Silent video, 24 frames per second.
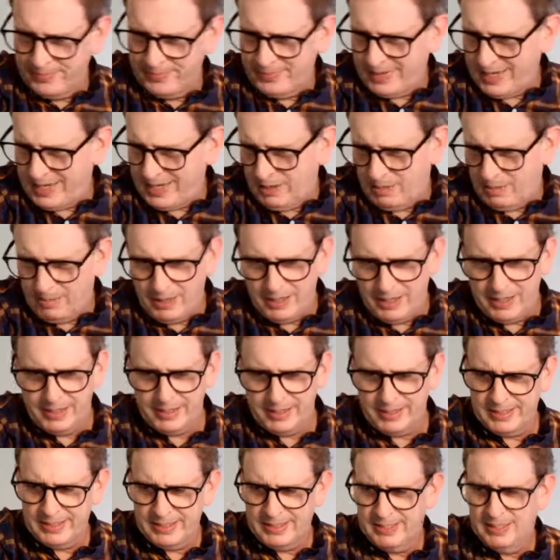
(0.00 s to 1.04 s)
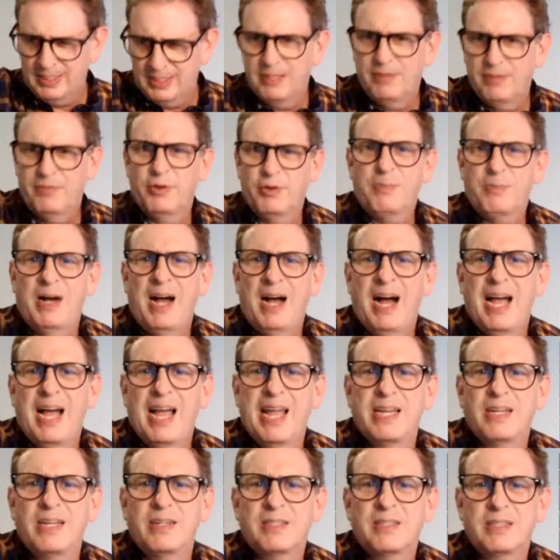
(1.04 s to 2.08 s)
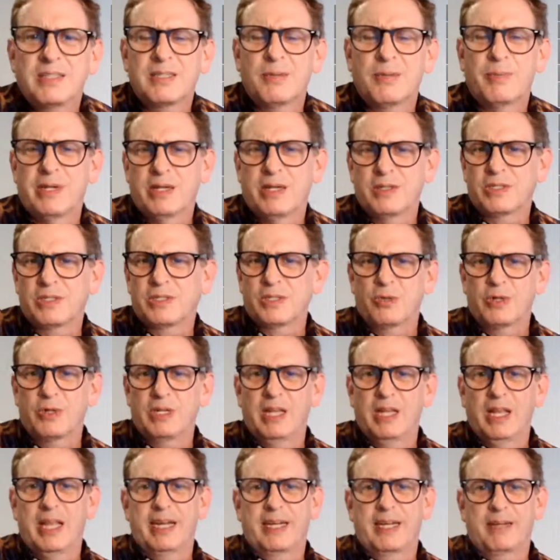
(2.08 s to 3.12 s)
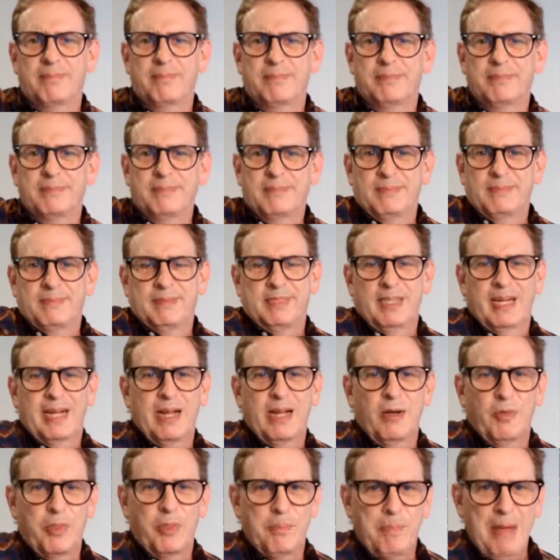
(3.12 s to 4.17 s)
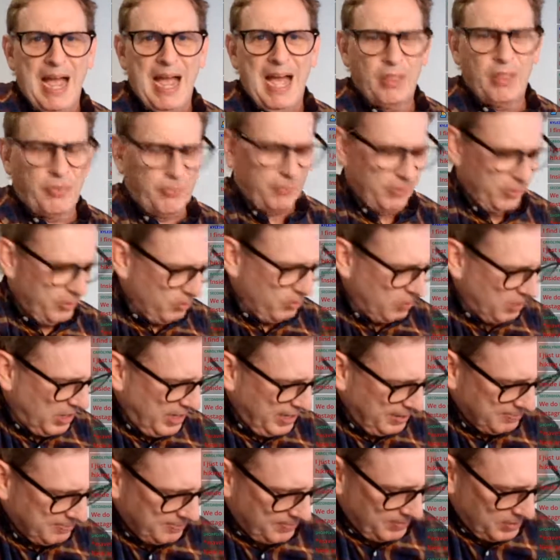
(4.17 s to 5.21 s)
If you're behind, someone else has already like dug out the path for you, right?